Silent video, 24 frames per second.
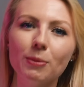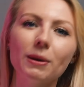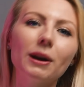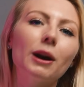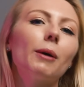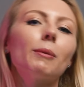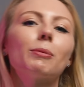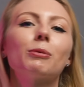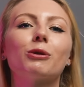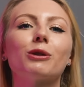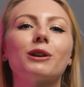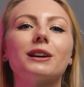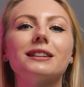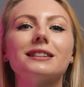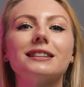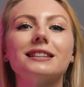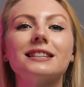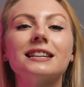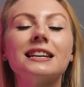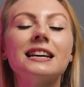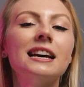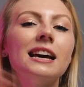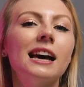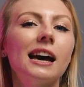been
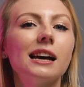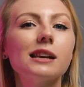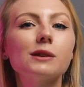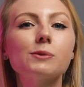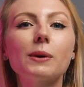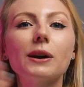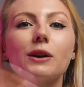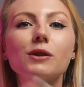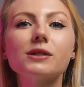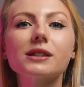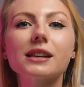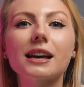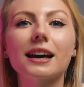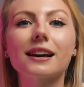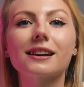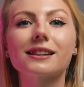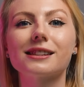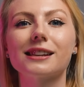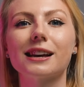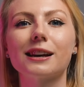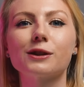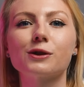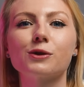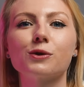upgraded, as well as the
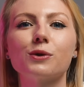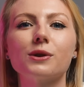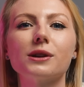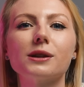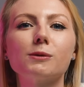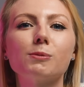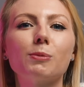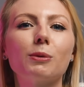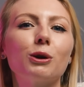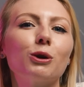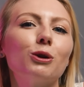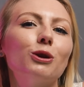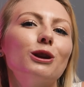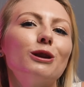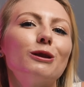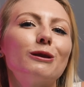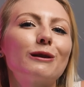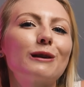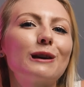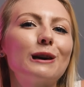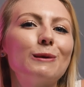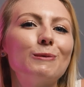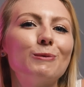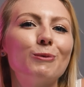accessories, but you need to
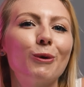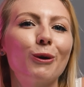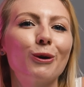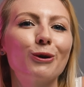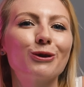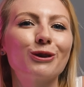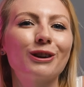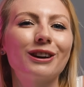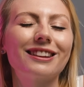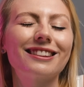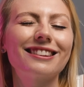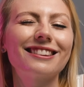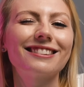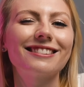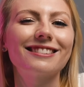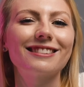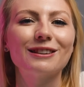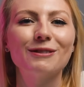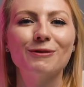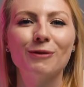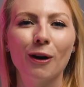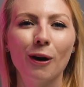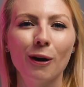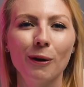keep watching to
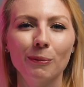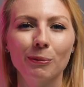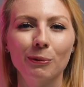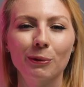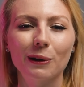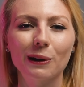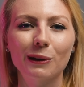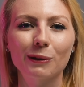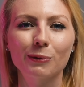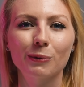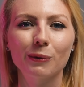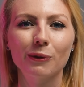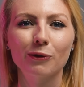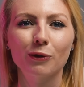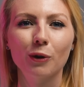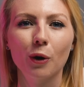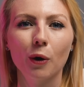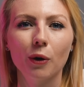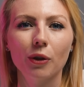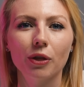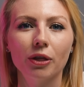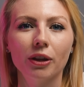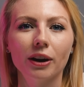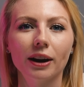see what upgrades we've
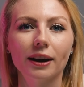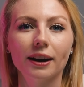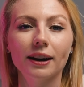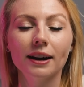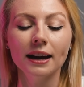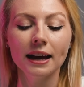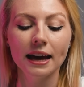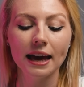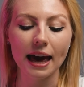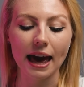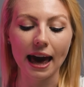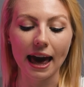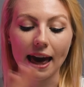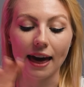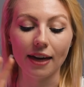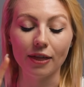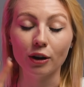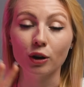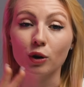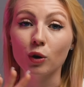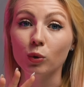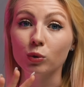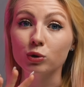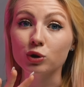got there.
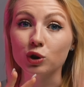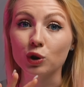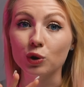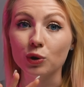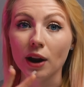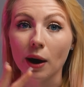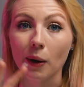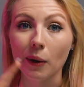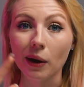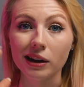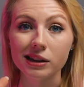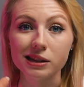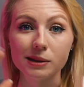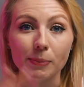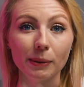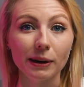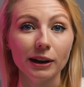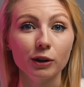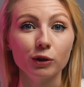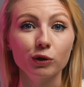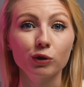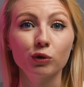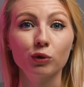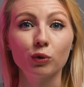The GO 2 now has a
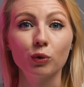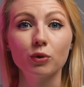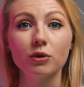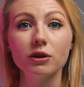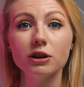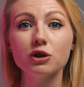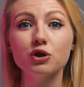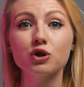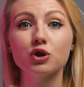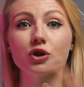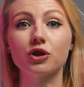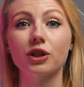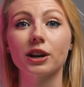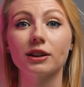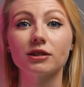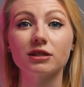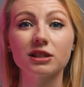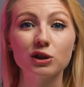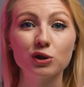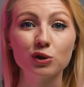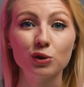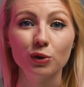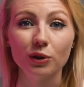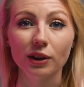bigger storage,
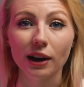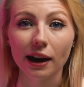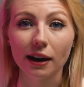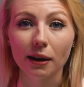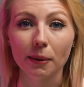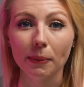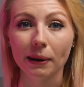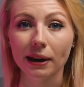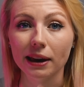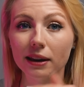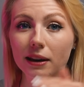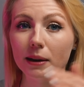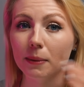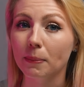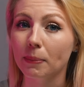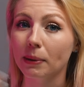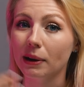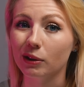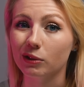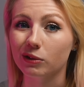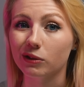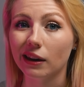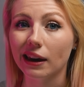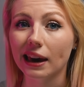32GB
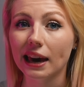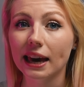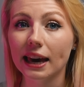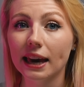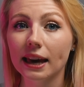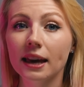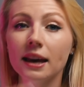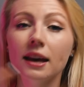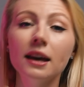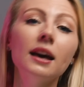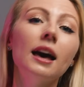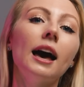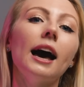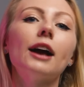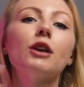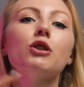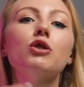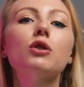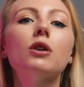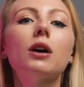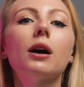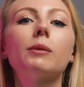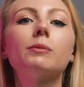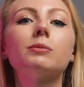compared to 8, a
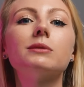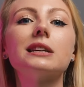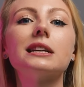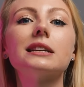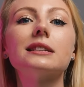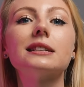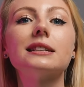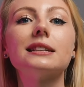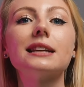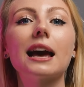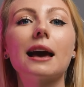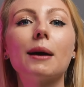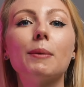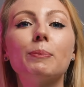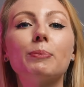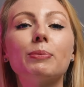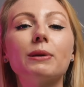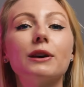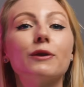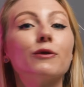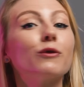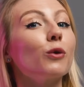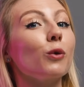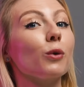new updated
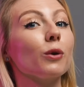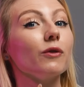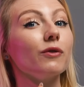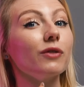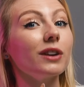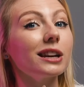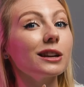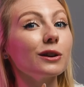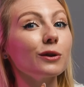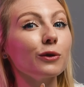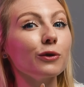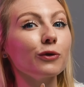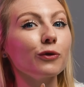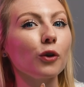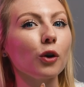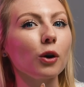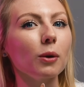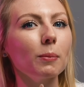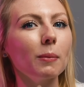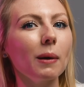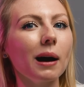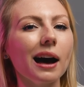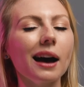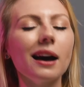MP4 video
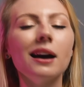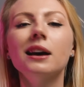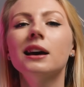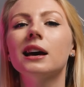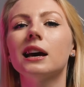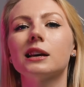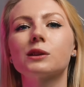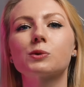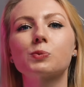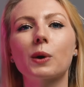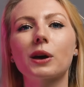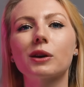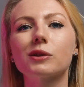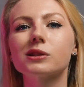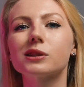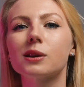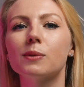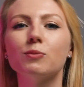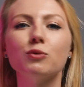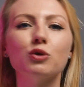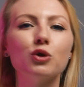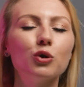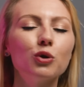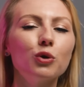format, as well as
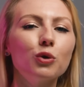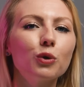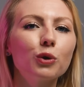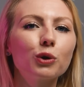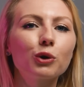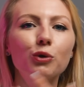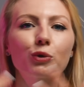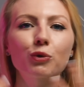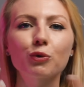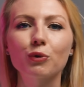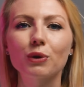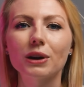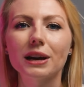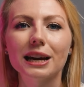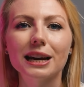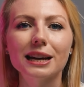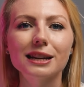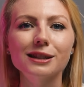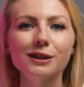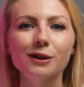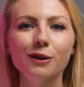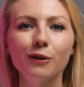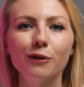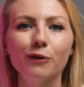some new
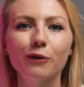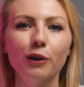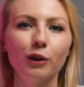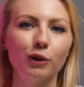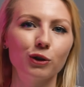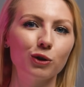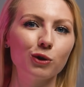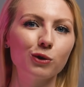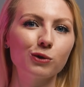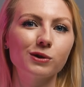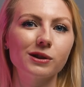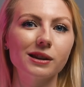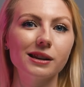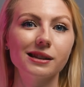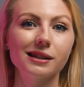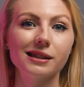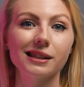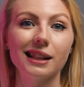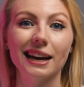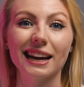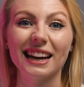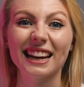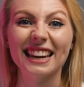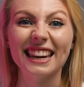creative uses
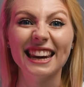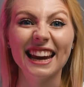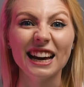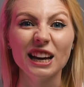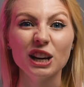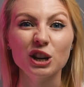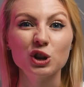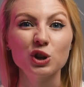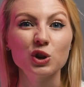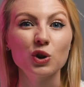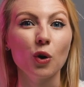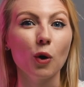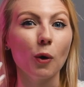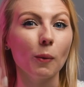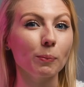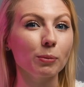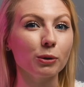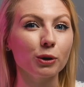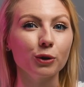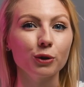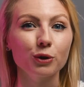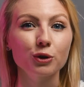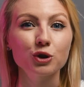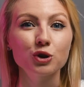like night shot, pure